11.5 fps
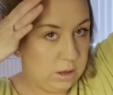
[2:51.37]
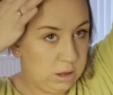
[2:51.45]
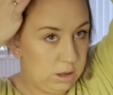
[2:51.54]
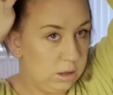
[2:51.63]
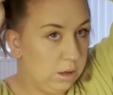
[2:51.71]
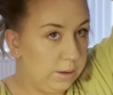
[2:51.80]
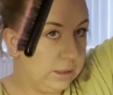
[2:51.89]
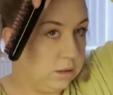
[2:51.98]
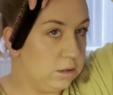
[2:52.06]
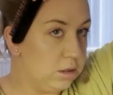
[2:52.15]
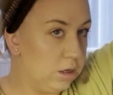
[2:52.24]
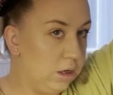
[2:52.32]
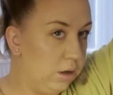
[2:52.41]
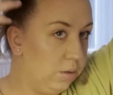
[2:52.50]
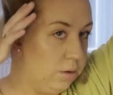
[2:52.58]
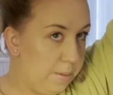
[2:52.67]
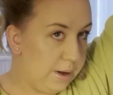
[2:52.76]
you're going
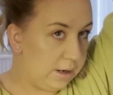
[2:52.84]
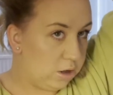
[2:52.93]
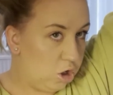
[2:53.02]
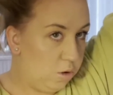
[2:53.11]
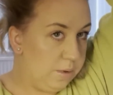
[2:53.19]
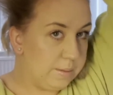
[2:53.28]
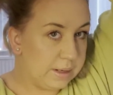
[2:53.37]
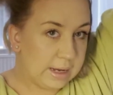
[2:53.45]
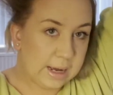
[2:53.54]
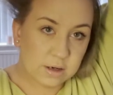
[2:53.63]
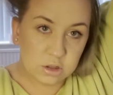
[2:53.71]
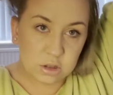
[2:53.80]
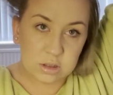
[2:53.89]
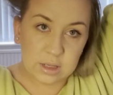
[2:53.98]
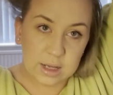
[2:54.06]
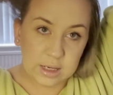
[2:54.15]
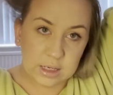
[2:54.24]
to back comb them again, just
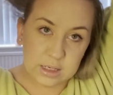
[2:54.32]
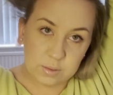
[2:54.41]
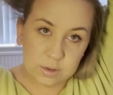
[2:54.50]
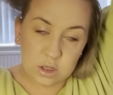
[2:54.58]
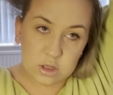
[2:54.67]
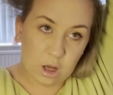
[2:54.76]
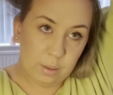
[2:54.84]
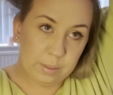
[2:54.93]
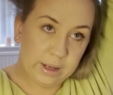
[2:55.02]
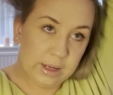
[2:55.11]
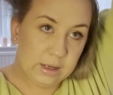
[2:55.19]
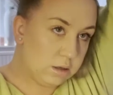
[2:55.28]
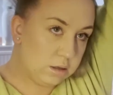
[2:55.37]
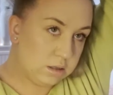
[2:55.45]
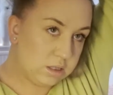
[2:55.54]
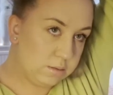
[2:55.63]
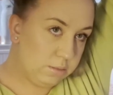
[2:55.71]
like you did with the top bit, and
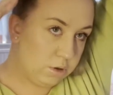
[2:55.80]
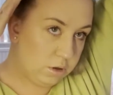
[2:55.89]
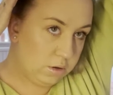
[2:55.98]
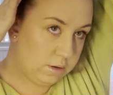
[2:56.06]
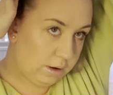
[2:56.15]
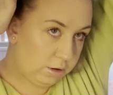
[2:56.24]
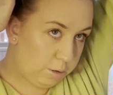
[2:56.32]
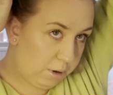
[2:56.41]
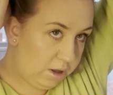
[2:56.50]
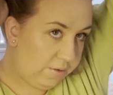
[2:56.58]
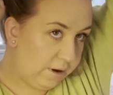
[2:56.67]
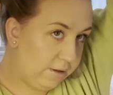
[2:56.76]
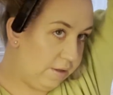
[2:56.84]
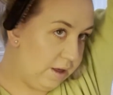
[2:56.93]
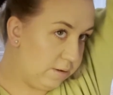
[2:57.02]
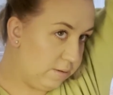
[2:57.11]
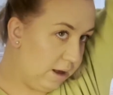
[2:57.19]
smooth out. You'll probably find that
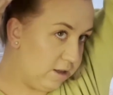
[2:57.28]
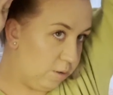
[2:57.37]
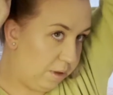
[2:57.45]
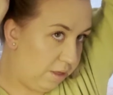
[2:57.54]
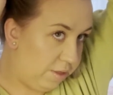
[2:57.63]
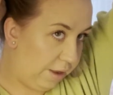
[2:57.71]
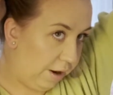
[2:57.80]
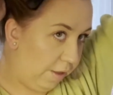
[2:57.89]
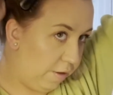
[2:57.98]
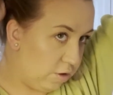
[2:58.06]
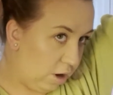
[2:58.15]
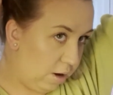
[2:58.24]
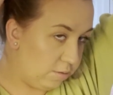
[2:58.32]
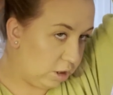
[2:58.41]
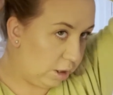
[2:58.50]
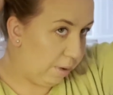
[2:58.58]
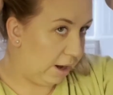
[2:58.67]
these sides will be thinner than the top,
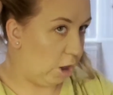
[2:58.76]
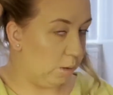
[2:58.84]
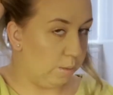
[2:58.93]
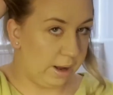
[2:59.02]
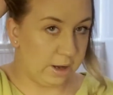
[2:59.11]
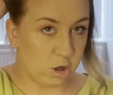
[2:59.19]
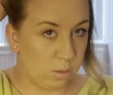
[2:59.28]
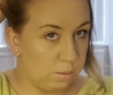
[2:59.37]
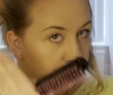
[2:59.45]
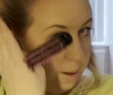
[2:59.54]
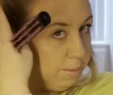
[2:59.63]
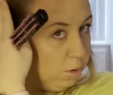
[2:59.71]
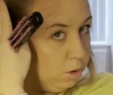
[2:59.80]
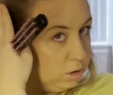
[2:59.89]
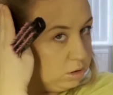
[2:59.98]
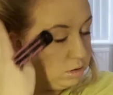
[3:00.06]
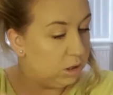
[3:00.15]
so your back combing might come a bit more
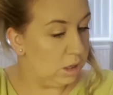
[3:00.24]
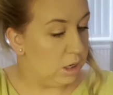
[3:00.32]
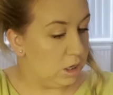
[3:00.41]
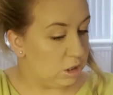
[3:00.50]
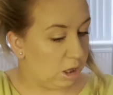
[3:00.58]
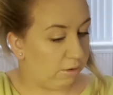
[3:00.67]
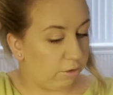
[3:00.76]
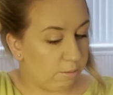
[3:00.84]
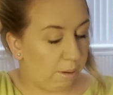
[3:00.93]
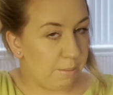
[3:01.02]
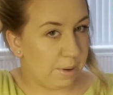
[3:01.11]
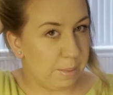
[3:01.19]
to the front, might be a